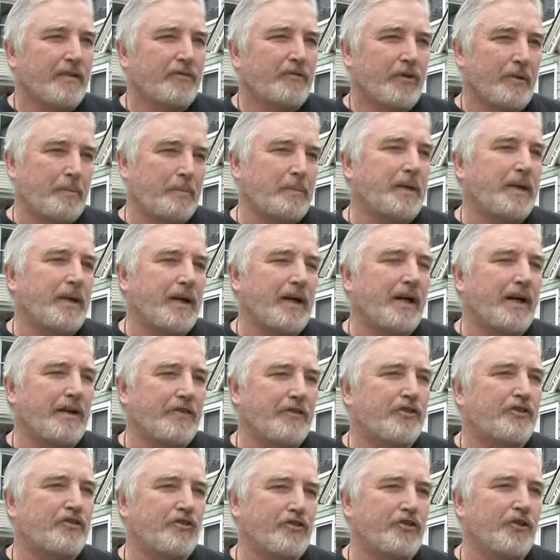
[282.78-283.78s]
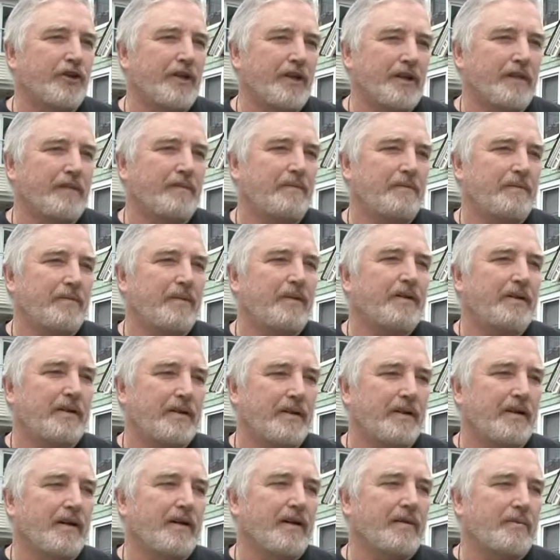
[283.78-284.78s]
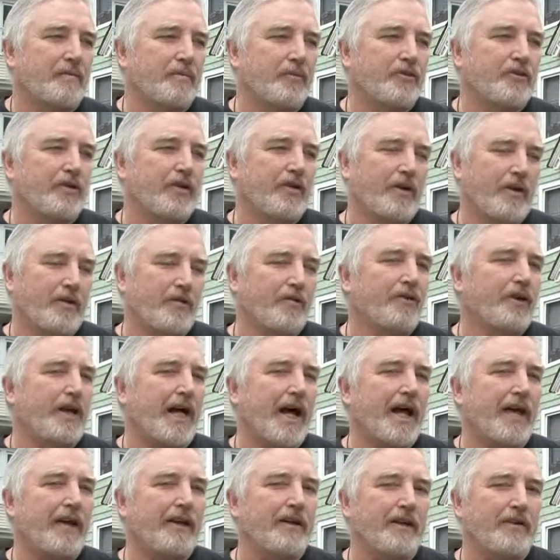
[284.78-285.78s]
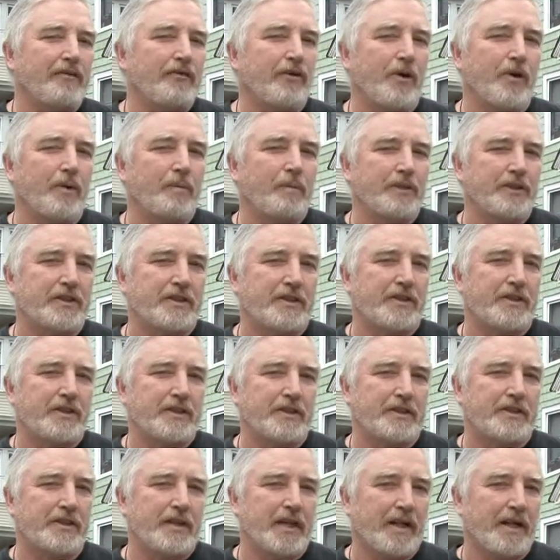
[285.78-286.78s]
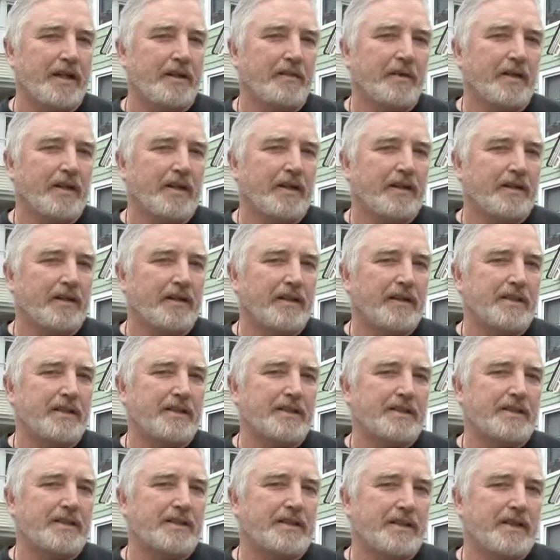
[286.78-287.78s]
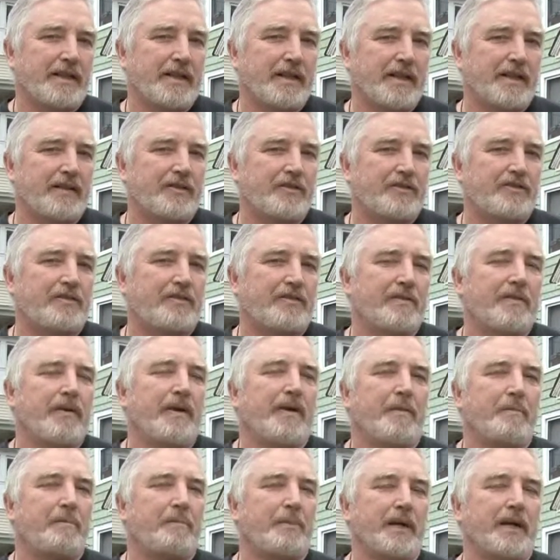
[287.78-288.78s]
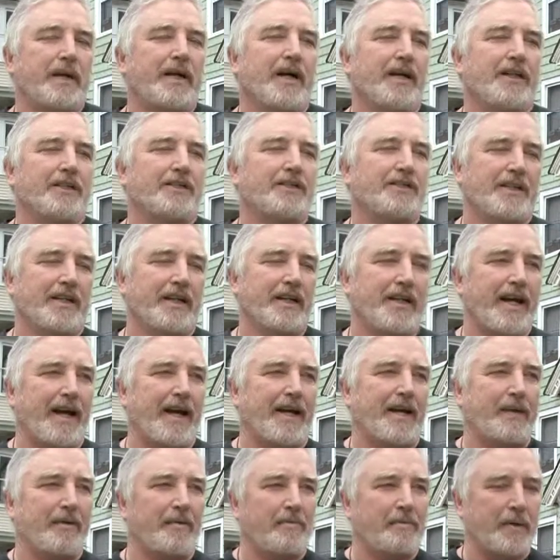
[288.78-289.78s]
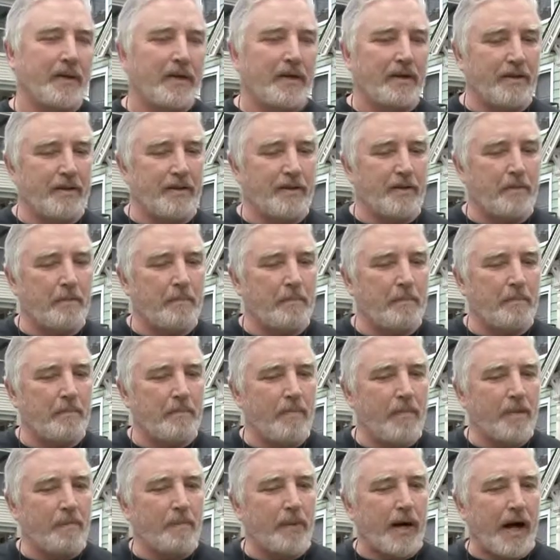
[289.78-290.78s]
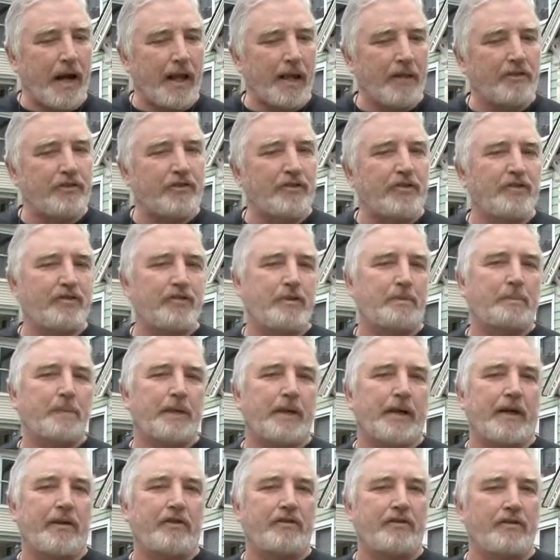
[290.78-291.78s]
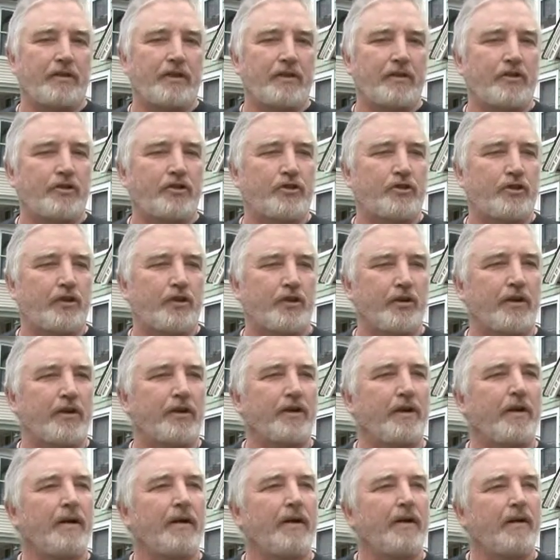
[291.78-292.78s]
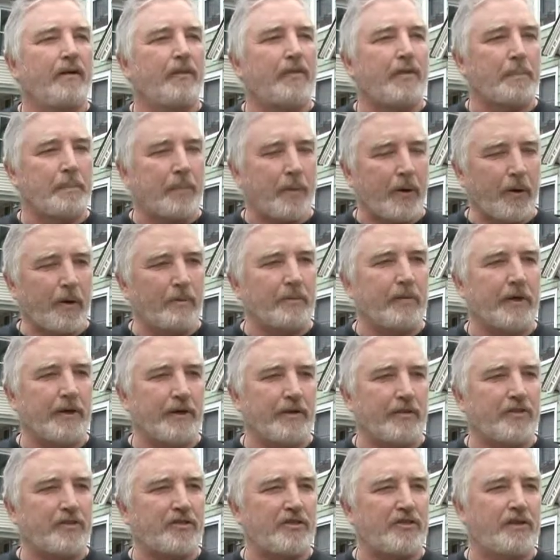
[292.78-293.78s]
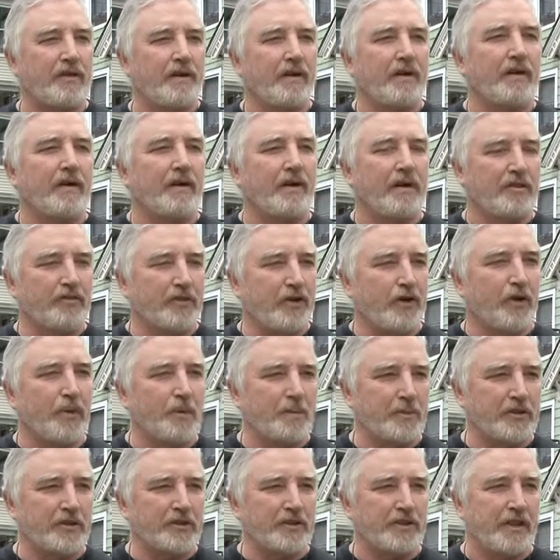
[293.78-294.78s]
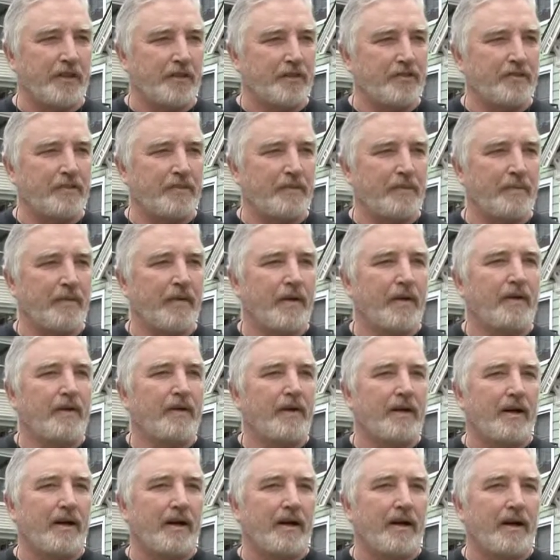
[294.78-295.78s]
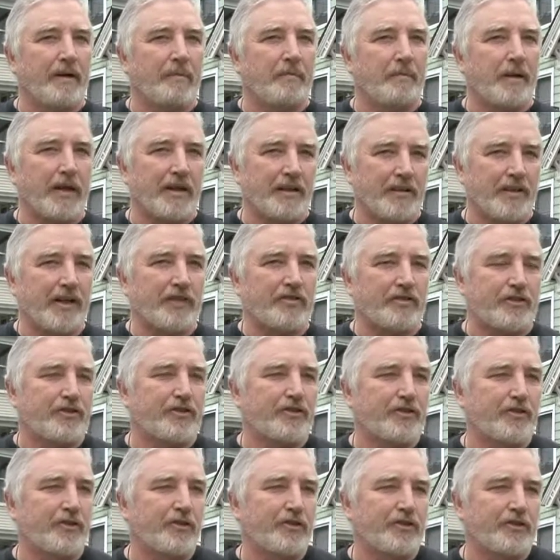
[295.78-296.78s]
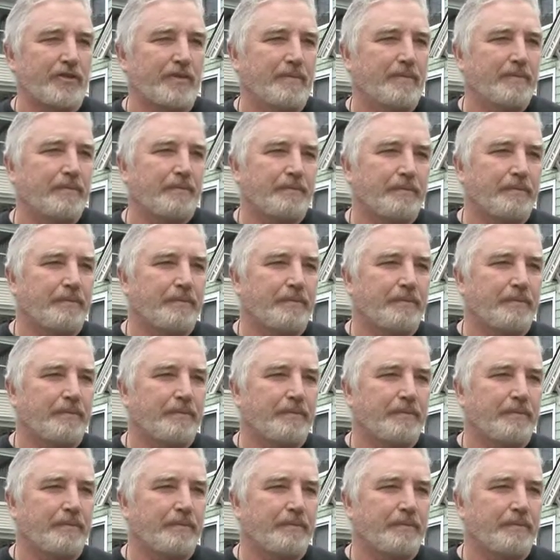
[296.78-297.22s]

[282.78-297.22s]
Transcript: from being on the street. So the reality of homelessness, it's because, again, the policies in place ensure the permanence of homelessness and destitution.